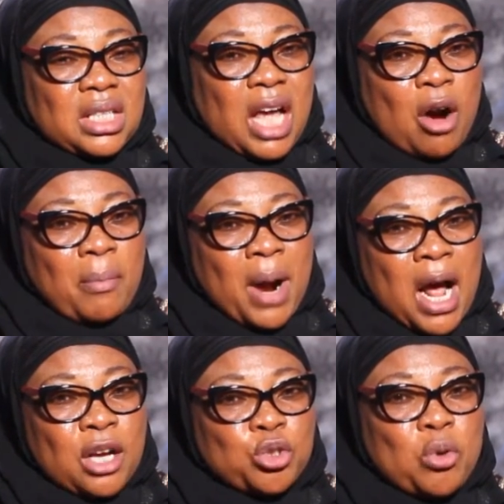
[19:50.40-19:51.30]

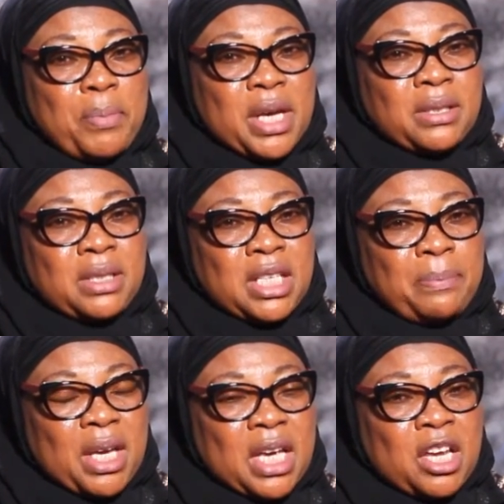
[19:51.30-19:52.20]
Tawbah should be the
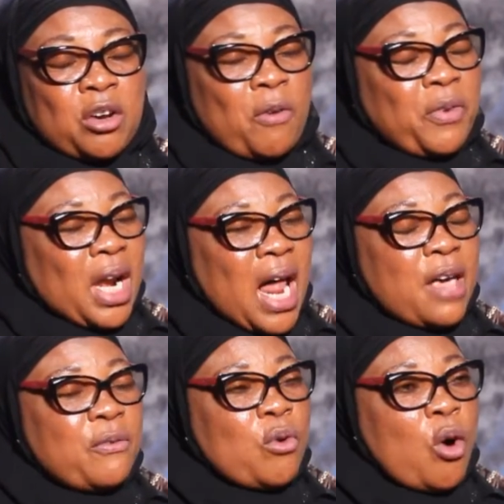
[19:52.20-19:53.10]
beginning of
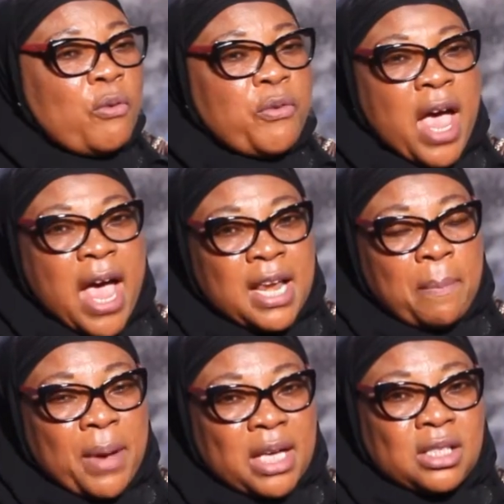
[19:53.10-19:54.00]
life of any
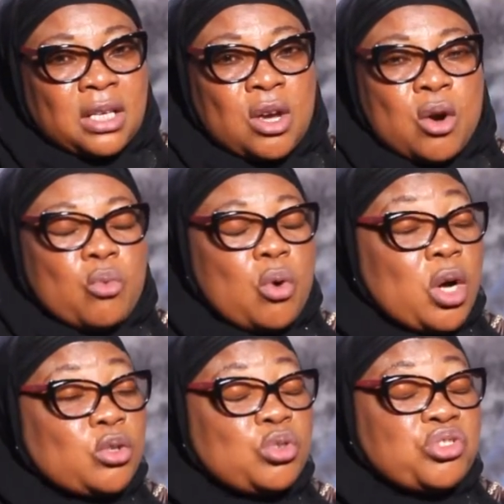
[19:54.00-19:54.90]
person who
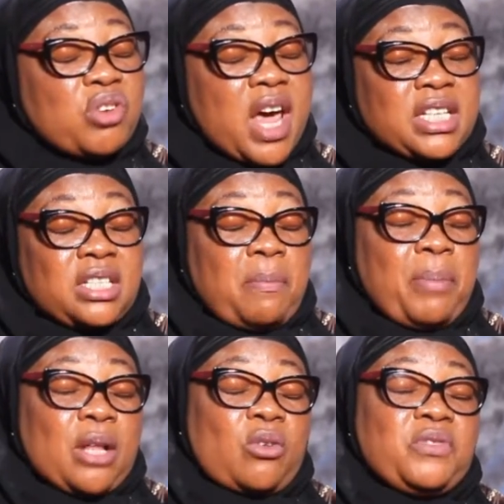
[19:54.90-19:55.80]
wants to tread in the
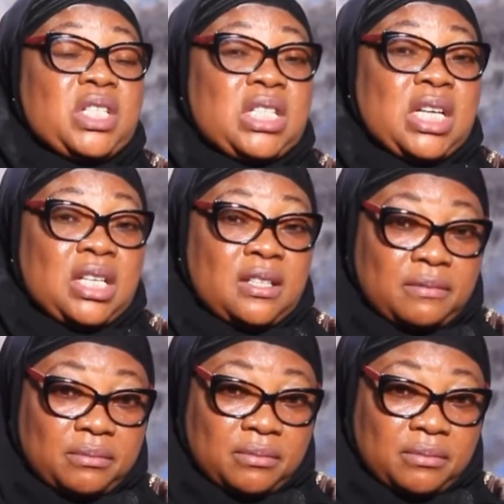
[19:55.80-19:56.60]
path of the deen.